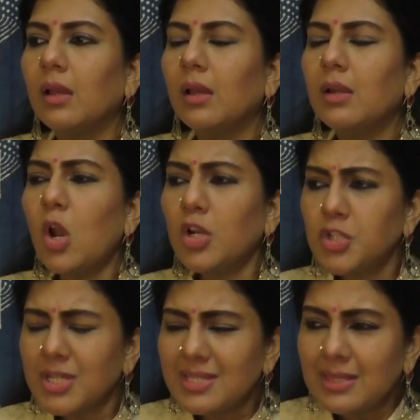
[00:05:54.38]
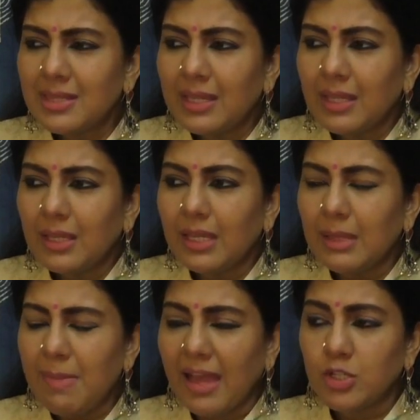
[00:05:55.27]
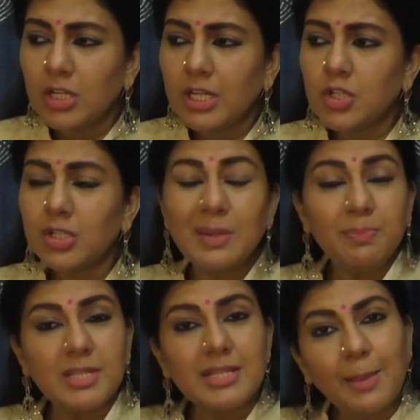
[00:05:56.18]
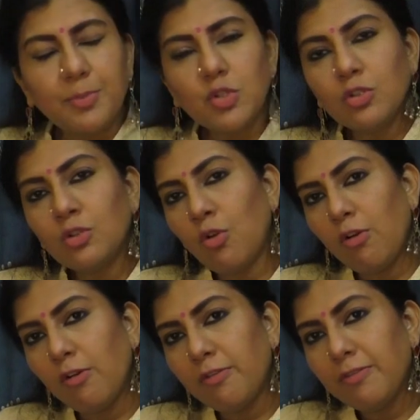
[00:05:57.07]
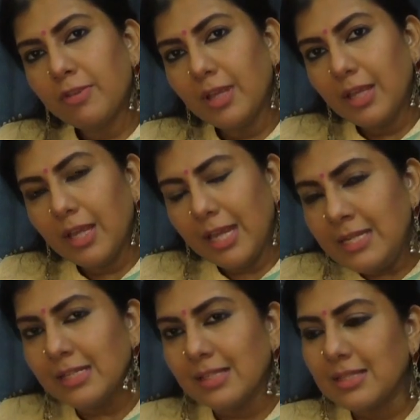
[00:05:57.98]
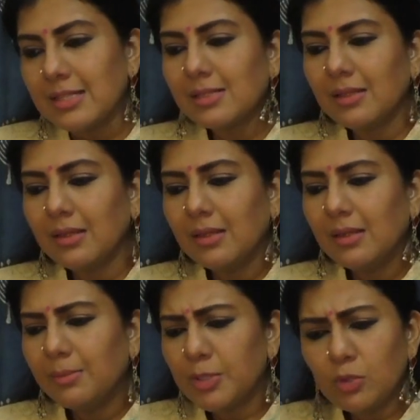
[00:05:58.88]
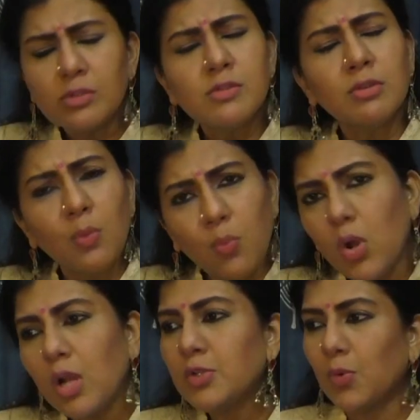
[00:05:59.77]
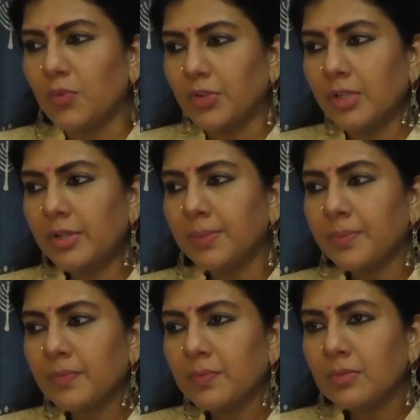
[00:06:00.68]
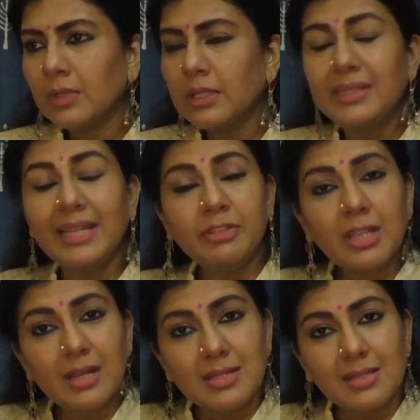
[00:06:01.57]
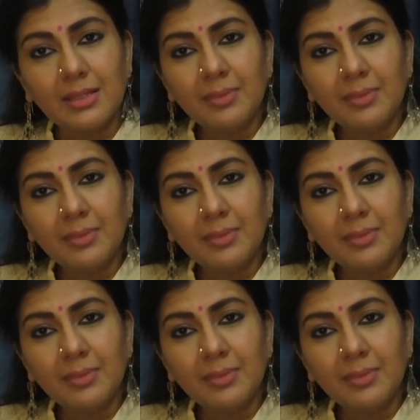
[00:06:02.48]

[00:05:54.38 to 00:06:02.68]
Not just in the imagination and perception of Indians, but also the world over, Devadasi